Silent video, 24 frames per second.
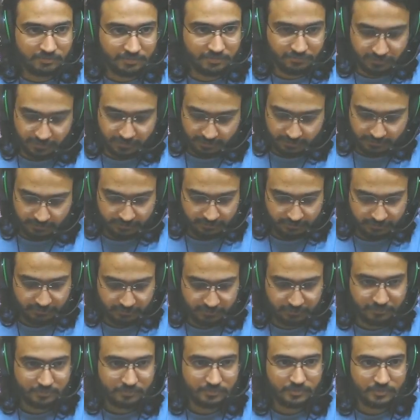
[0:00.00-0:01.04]
files,
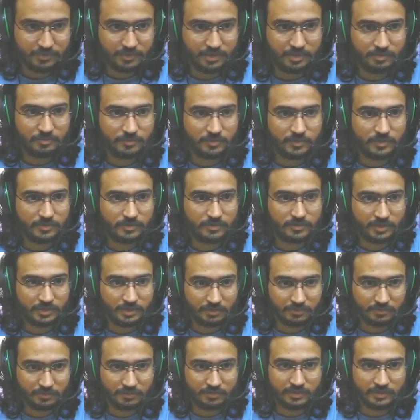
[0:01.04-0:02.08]
I'm going to
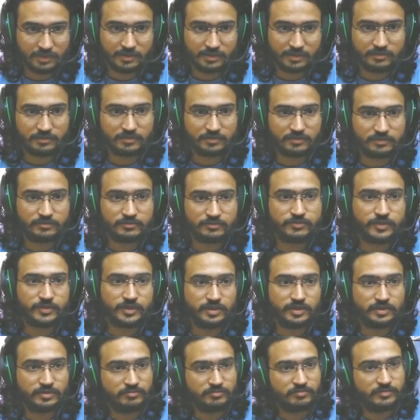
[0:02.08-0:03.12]
ignore that as
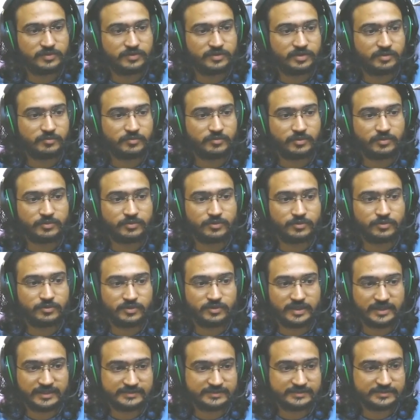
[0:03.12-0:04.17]
well, because I'm going to
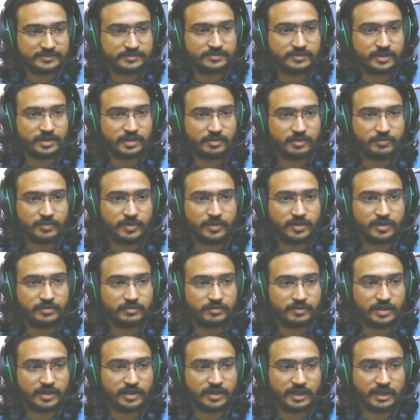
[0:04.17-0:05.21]
test the command
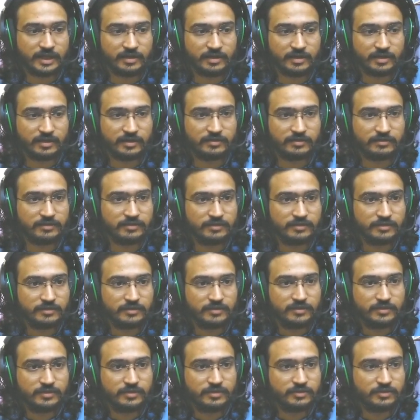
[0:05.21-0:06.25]
again and again.
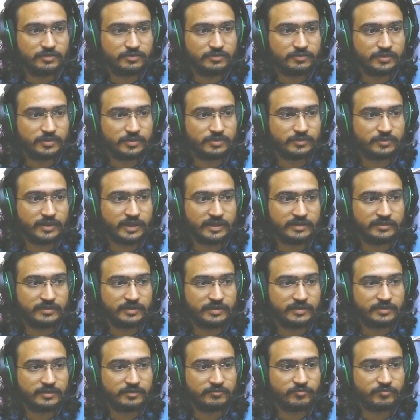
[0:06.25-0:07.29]
I want to add
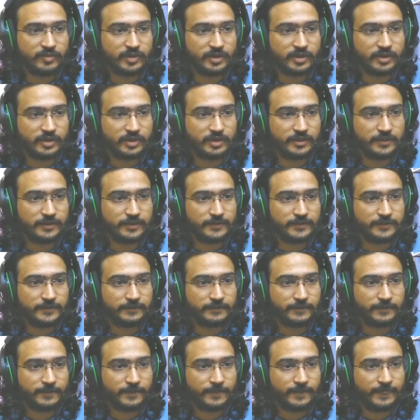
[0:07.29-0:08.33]
that in my
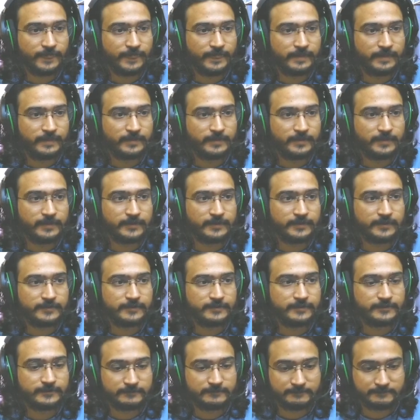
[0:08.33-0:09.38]
git.
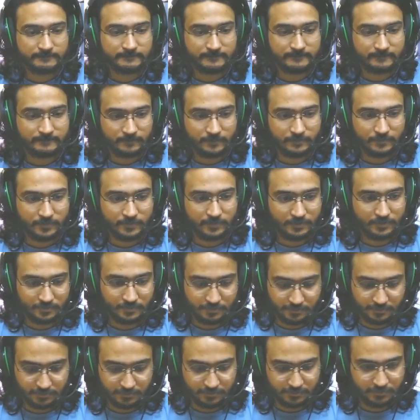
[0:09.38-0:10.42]

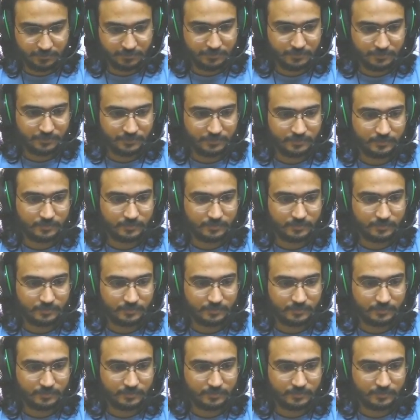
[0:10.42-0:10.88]
So